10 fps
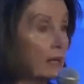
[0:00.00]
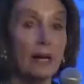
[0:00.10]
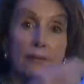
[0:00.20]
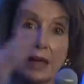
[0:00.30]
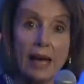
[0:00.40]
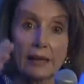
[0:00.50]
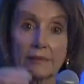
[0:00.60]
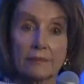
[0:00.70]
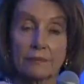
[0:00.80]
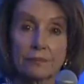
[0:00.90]
And that
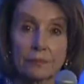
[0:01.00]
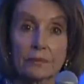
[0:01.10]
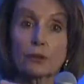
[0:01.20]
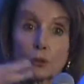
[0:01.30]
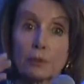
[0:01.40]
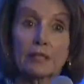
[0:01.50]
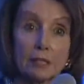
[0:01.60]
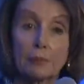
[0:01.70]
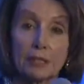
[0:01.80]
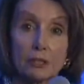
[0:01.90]
could be an
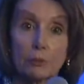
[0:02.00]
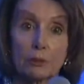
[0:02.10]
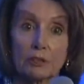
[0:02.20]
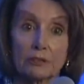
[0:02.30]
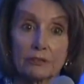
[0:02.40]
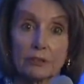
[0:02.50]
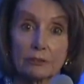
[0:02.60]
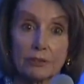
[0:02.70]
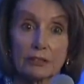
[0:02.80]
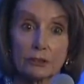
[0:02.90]
impeachable
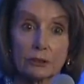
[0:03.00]
offense.